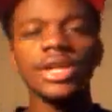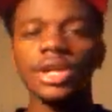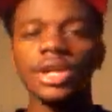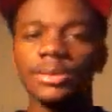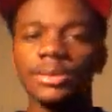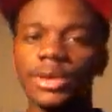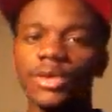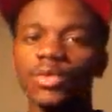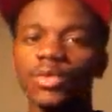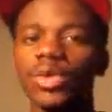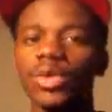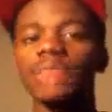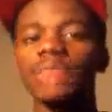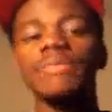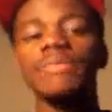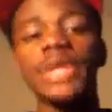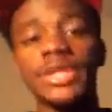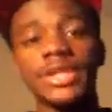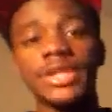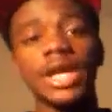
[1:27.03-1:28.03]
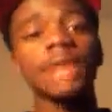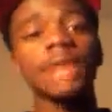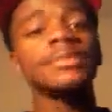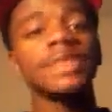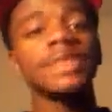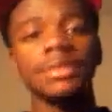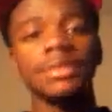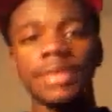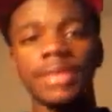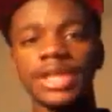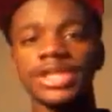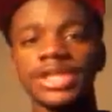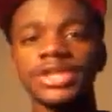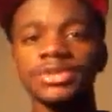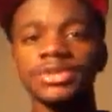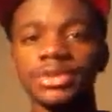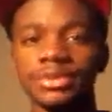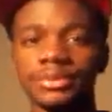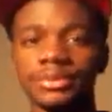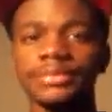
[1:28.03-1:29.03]
let's talk about what makes up the
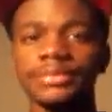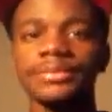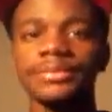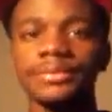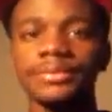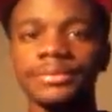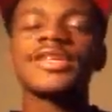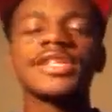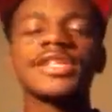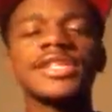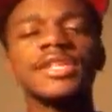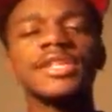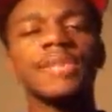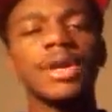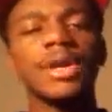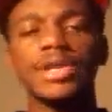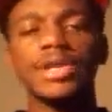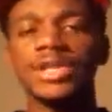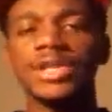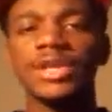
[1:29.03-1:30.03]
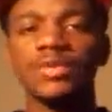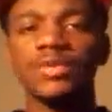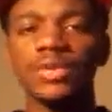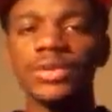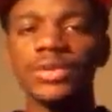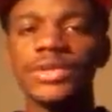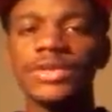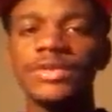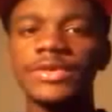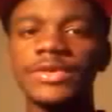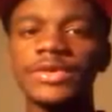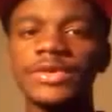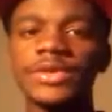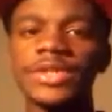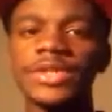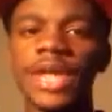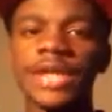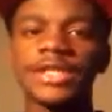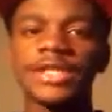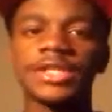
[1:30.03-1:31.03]
mainstream. Since it's about to get real
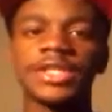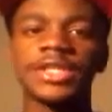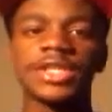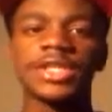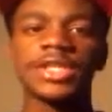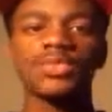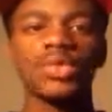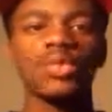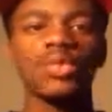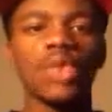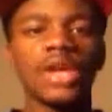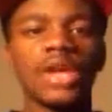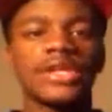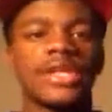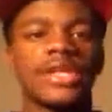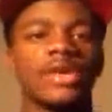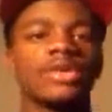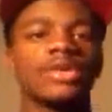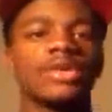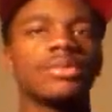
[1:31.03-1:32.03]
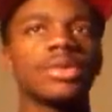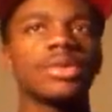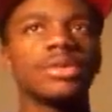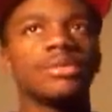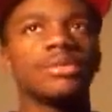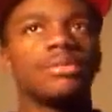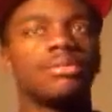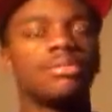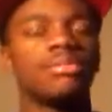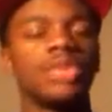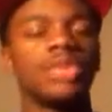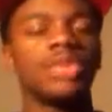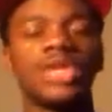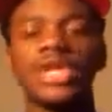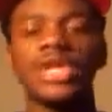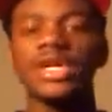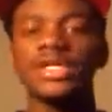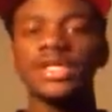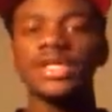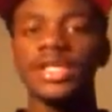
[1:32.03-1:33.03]
serious, I suggest we wind down a bit
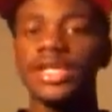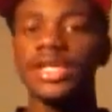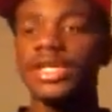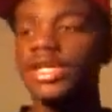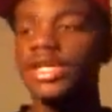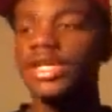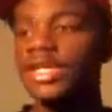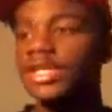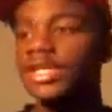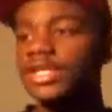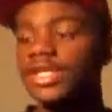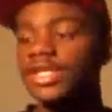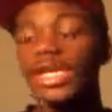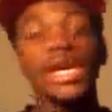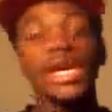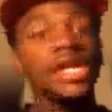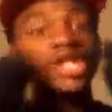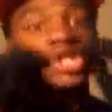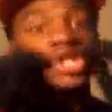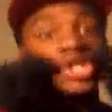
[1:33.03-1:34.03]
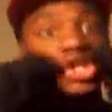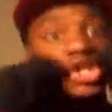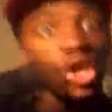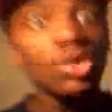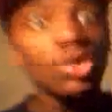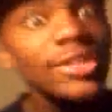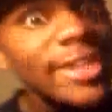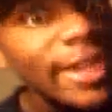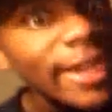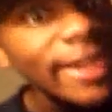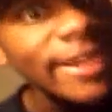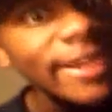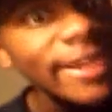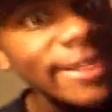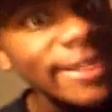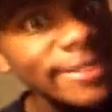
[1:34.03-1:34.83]
because it's joke